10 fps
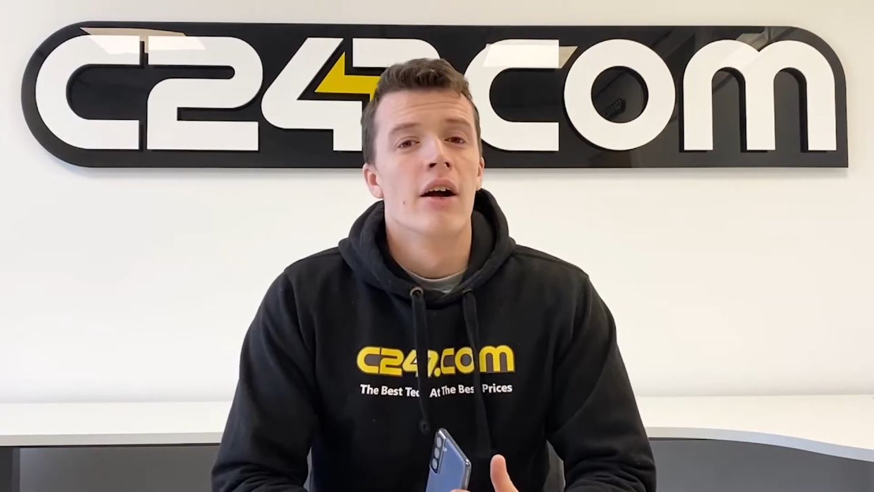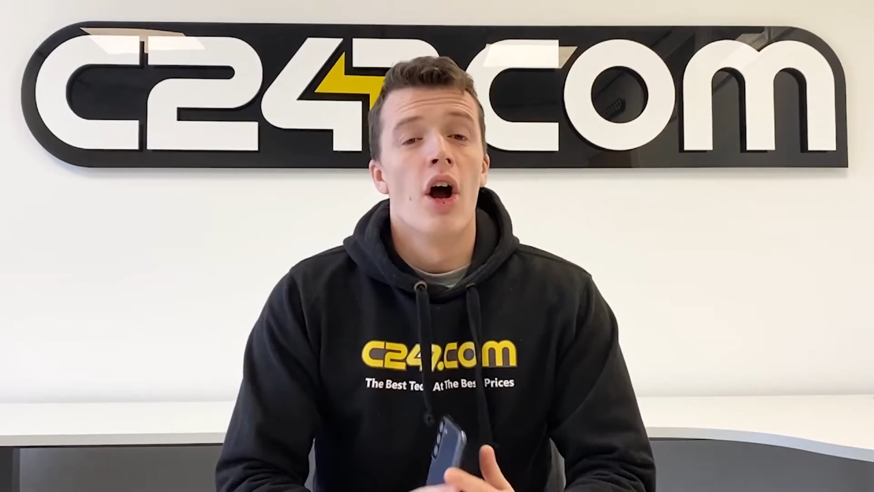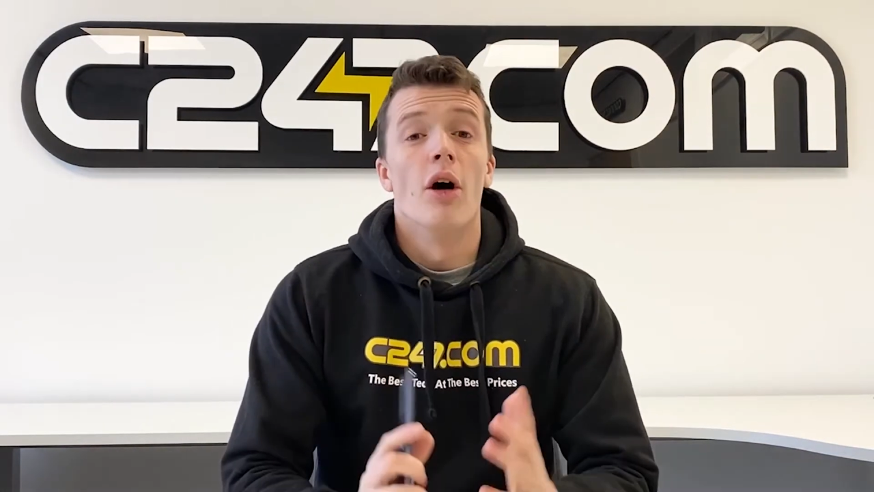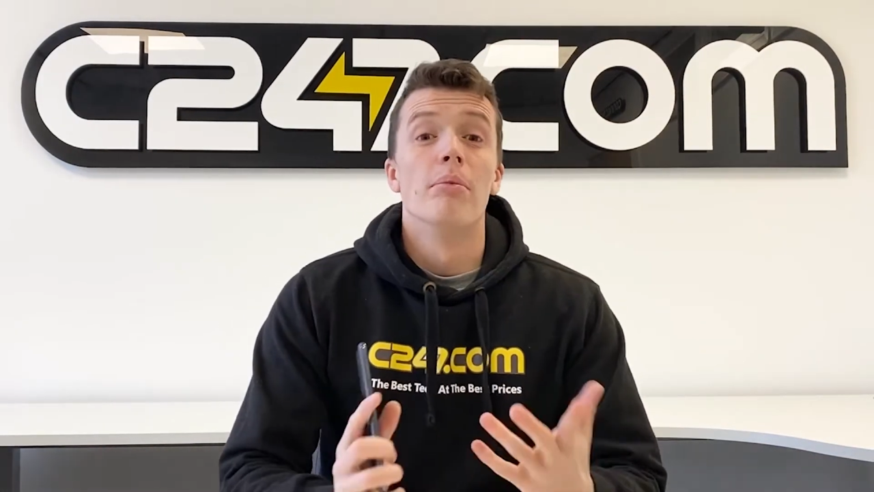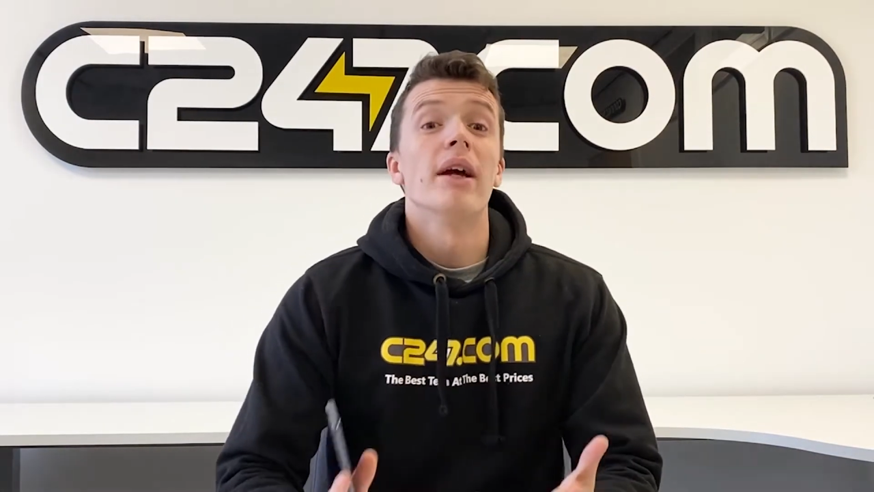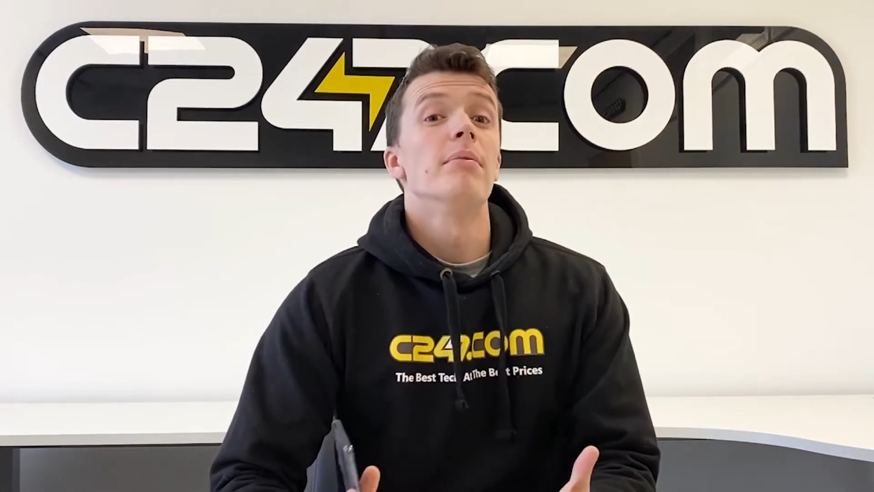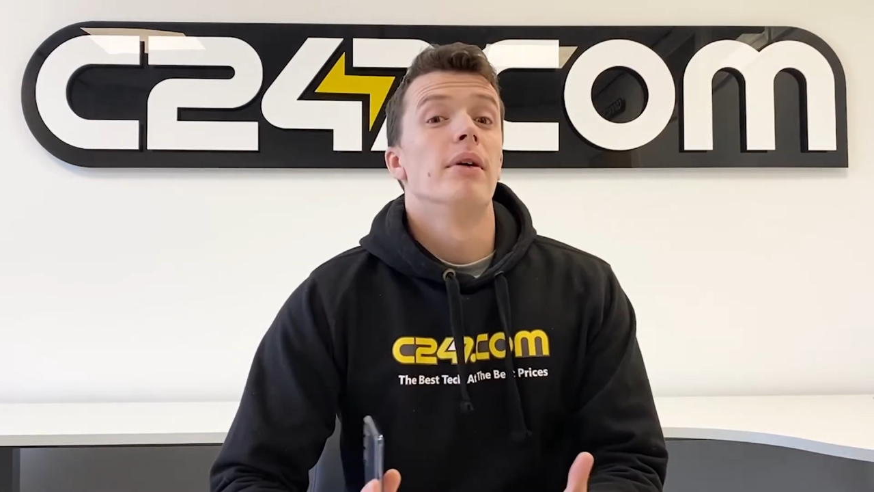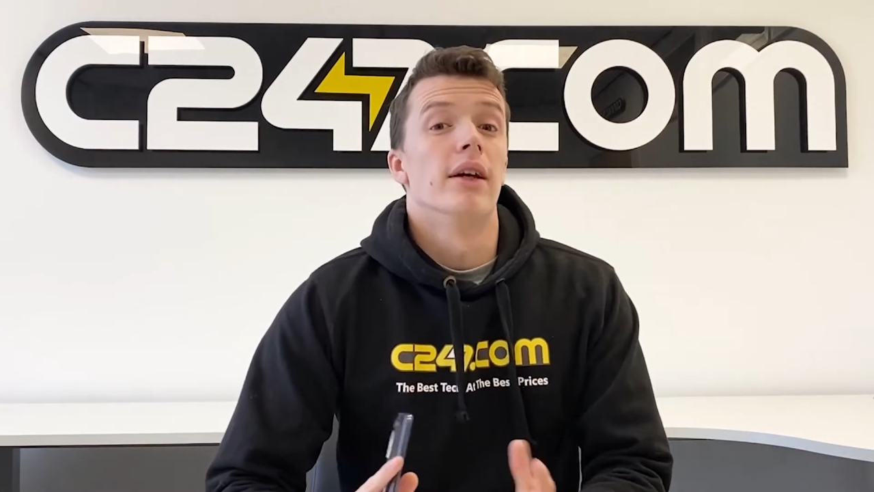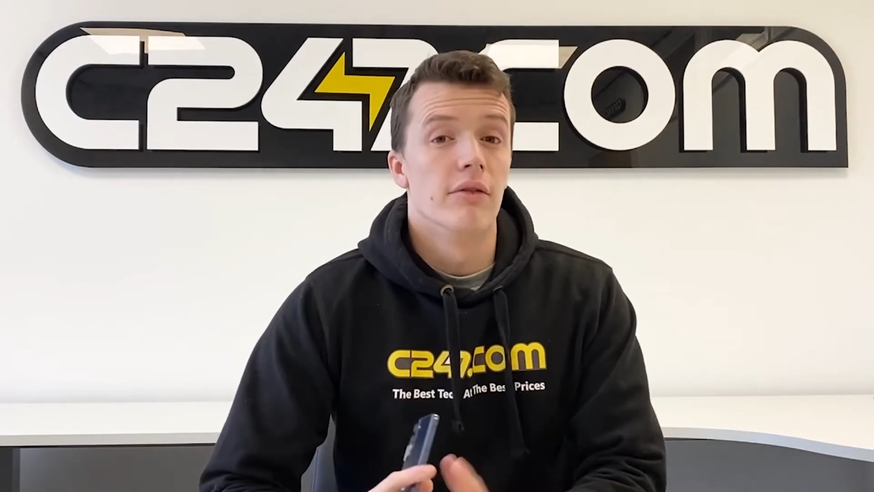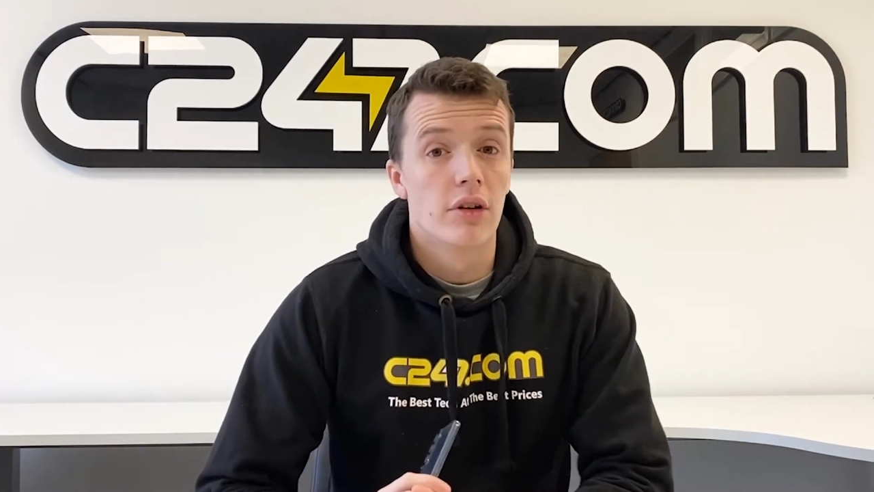On paper,
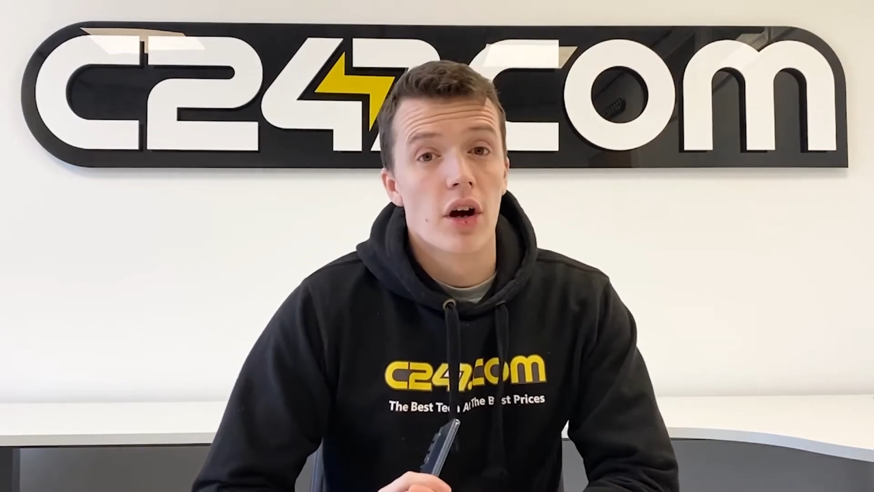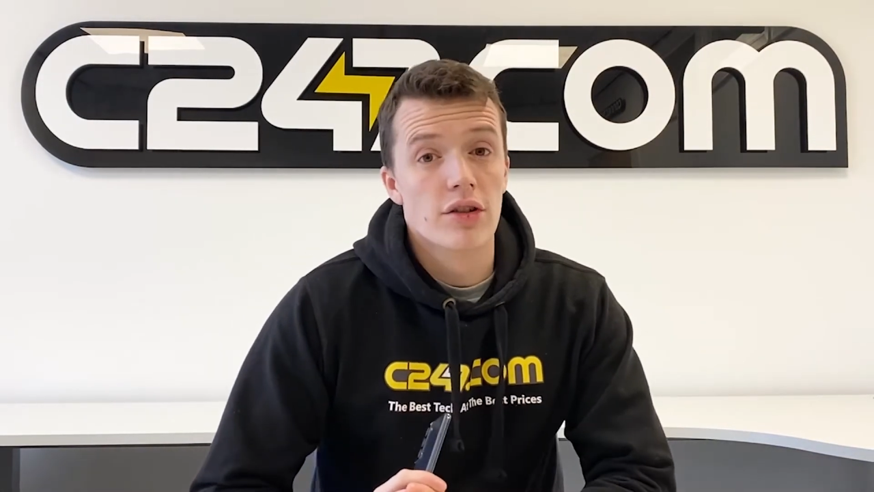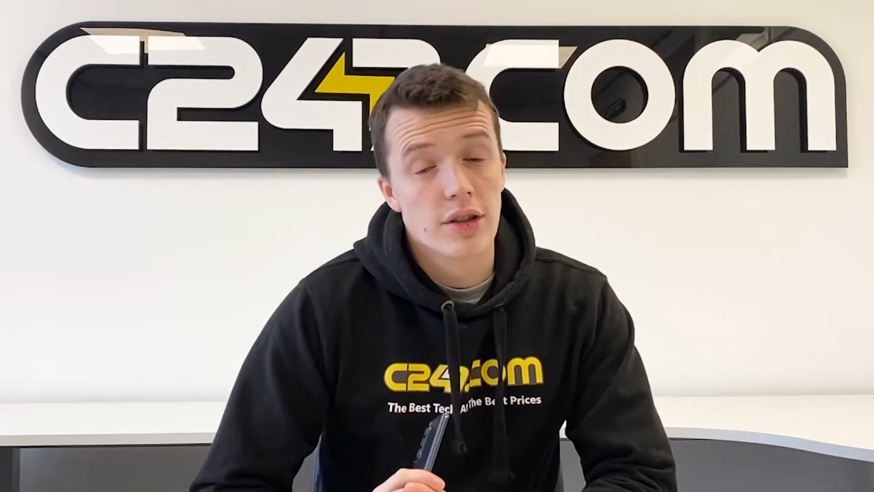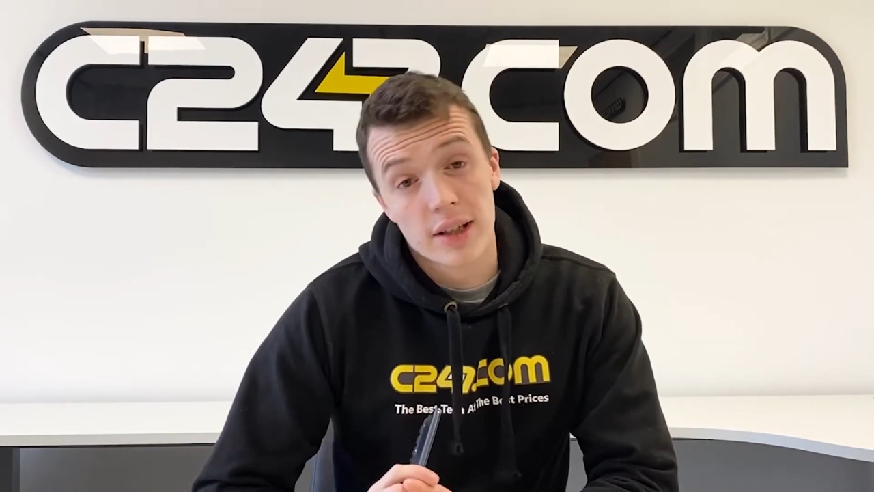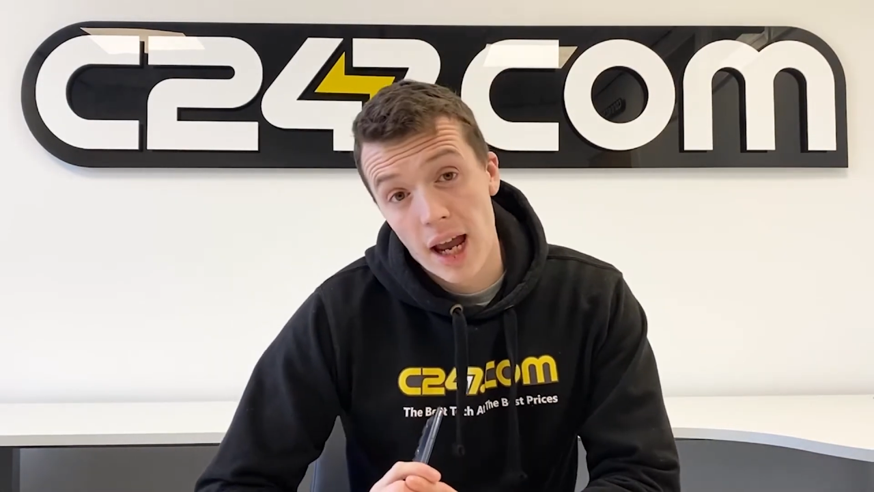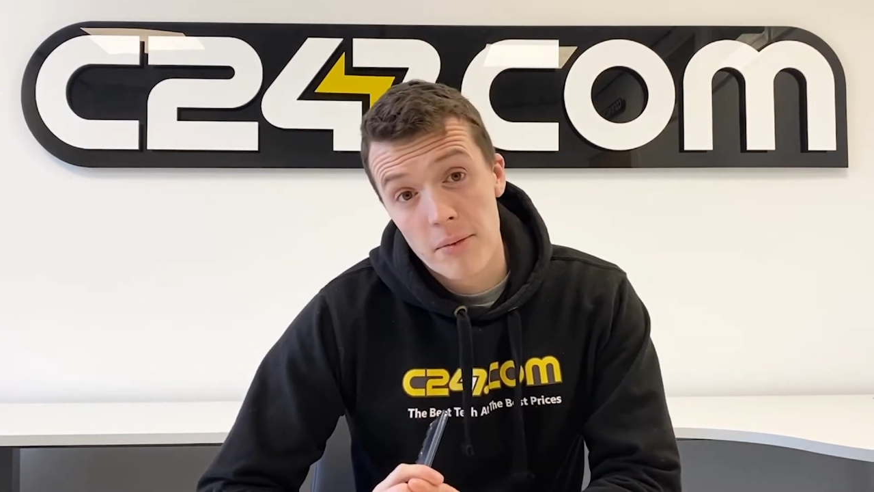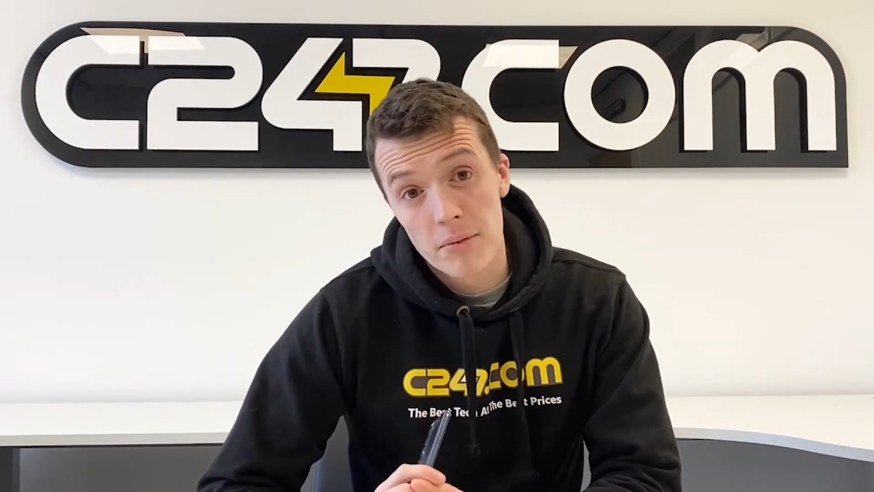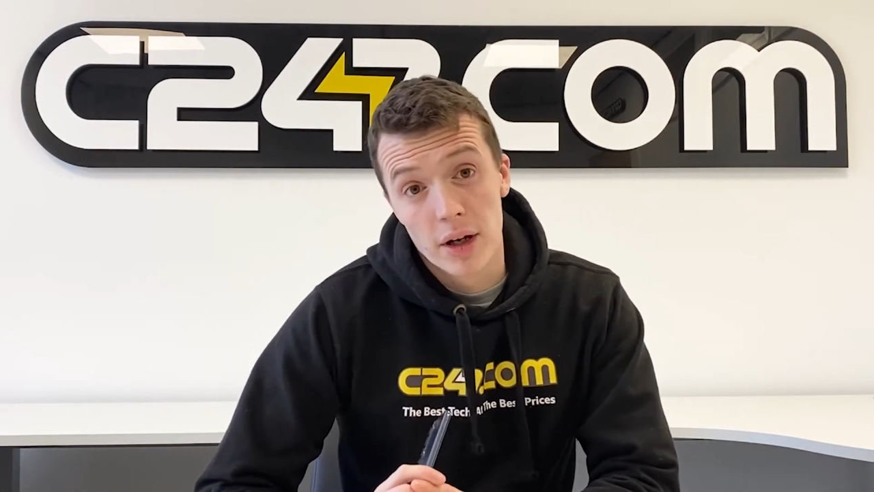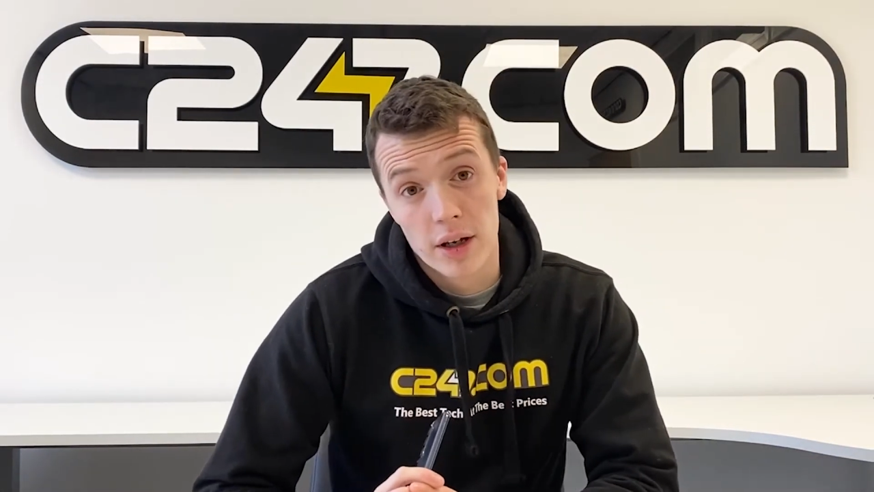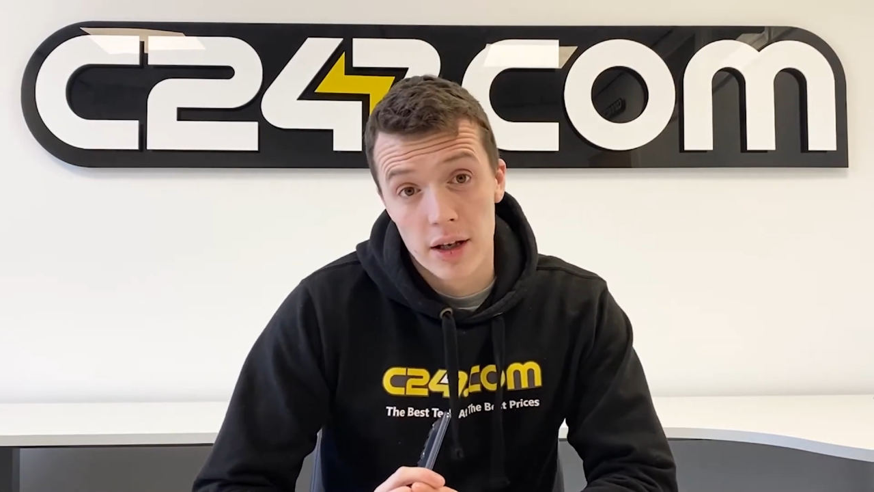in regards to the camera,